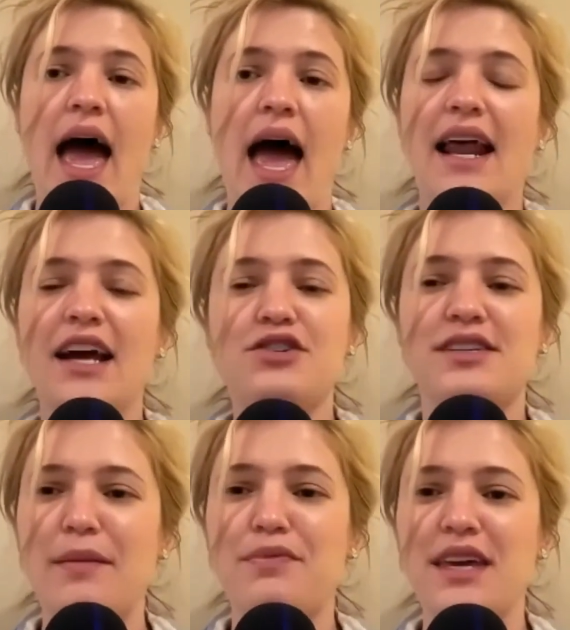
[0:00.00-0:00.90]
And I
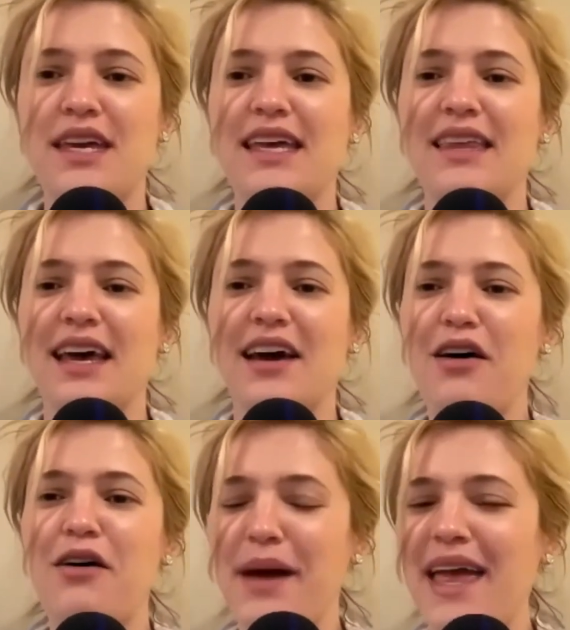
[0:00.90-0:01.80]
just kept thinking, like,
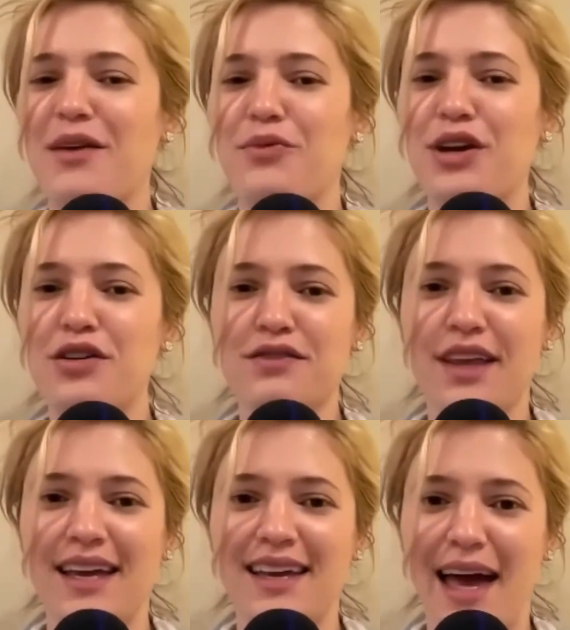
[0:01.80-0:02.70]
oh man, we could have
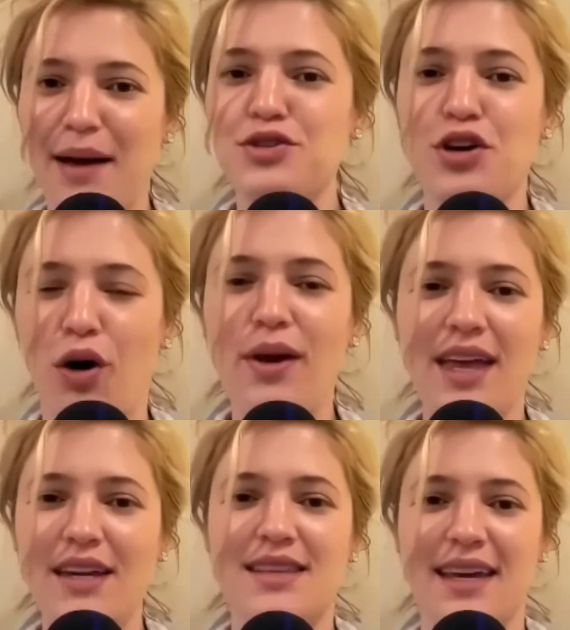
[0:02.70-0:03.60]
kept going
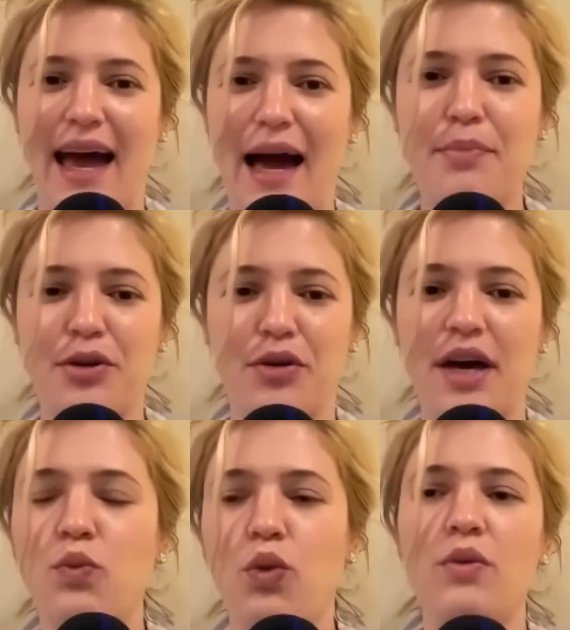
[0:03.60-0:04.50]
into the Capitol,
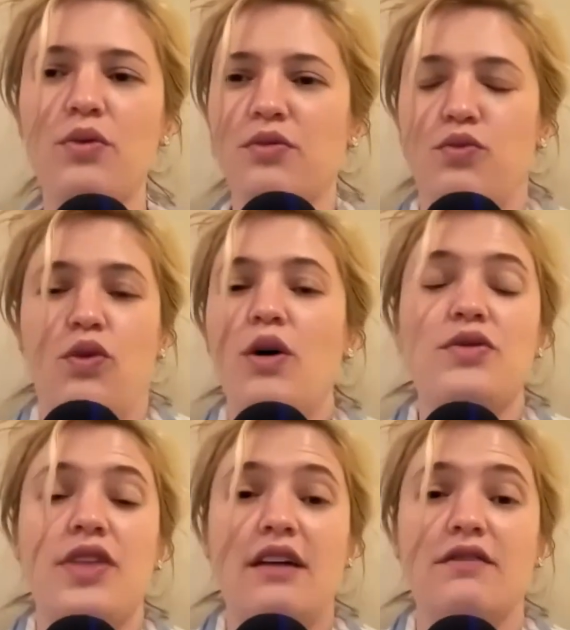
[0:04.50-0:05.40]
and what
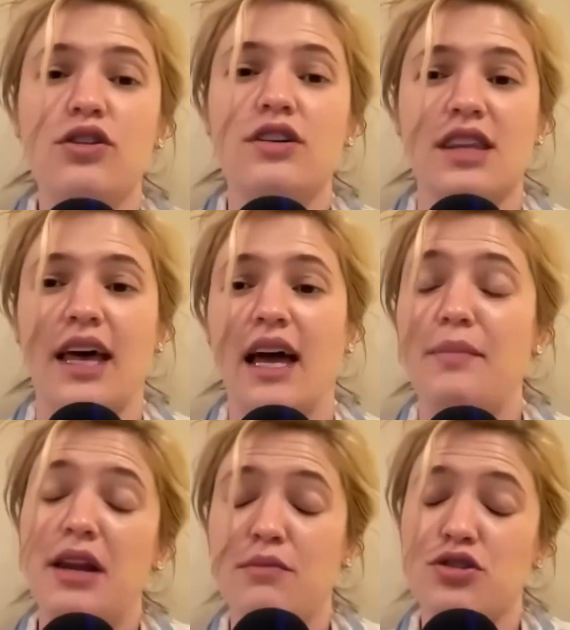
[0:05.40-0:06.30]
would that have looked like? I
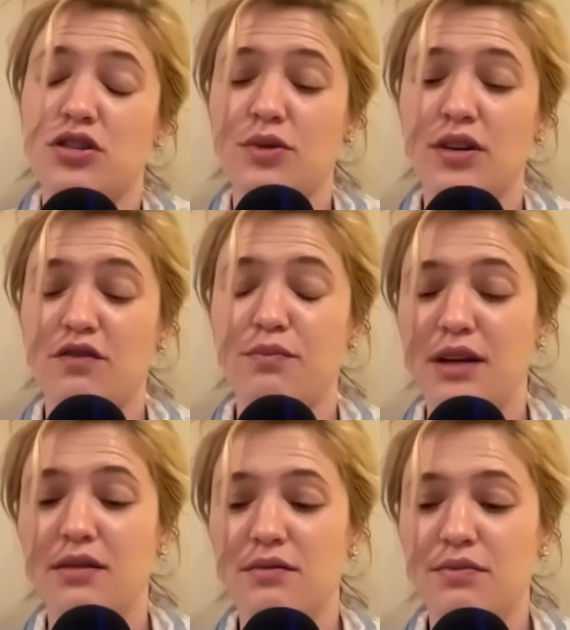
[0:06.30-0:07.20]
mean, I'm sure it wouldn't have
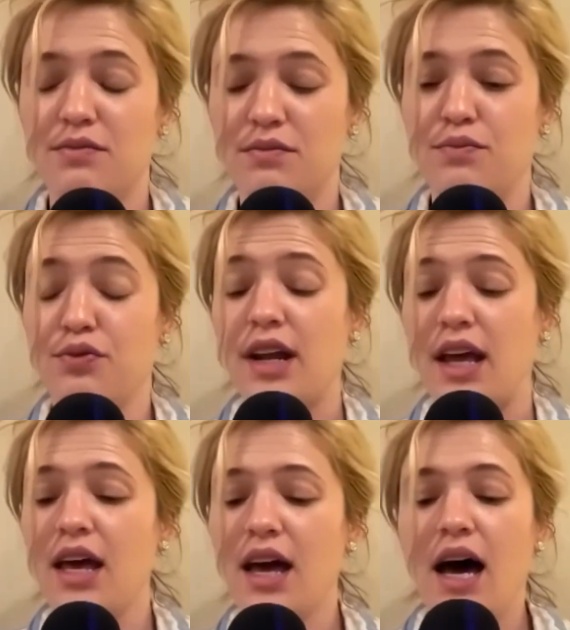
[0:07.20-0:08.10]
been
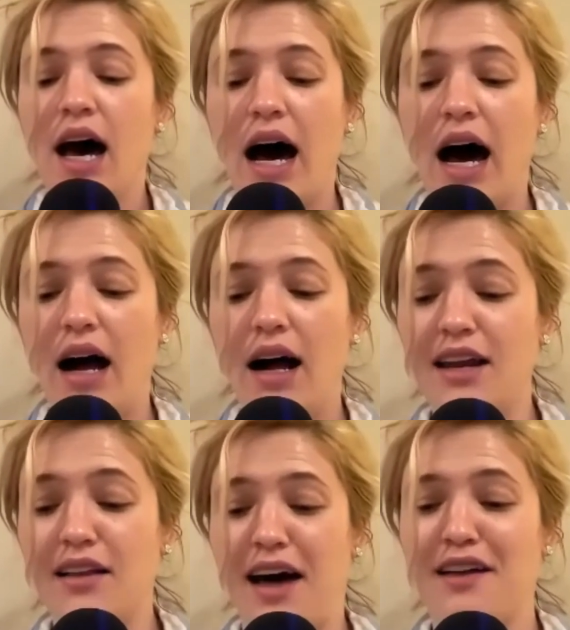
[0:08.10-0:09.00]
pretty
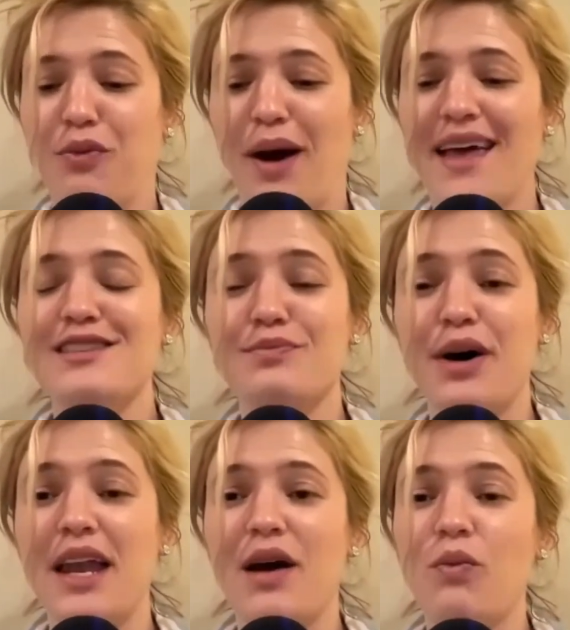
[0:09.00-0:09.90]
in a lot of ways,
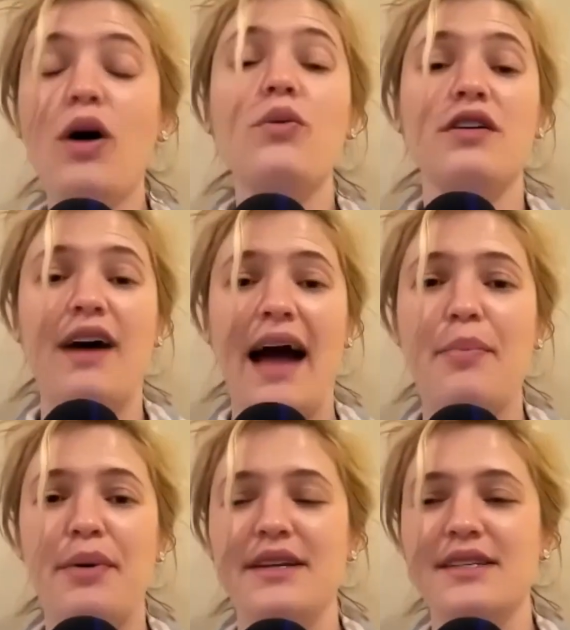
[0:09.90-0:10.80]
but what would have
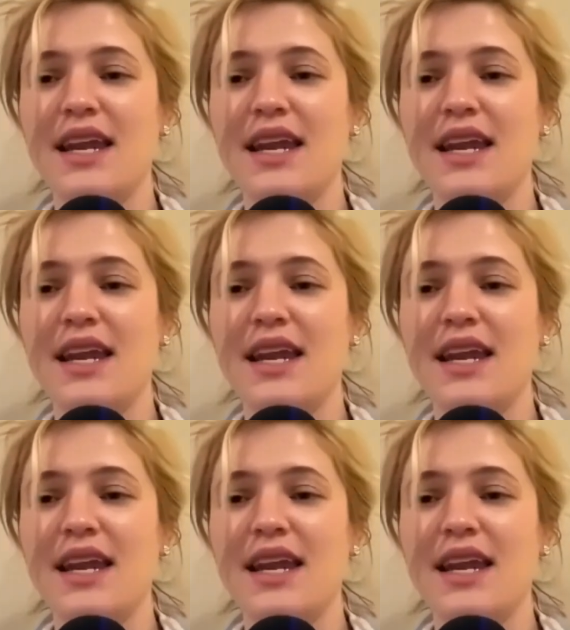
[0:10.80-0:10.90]
happened?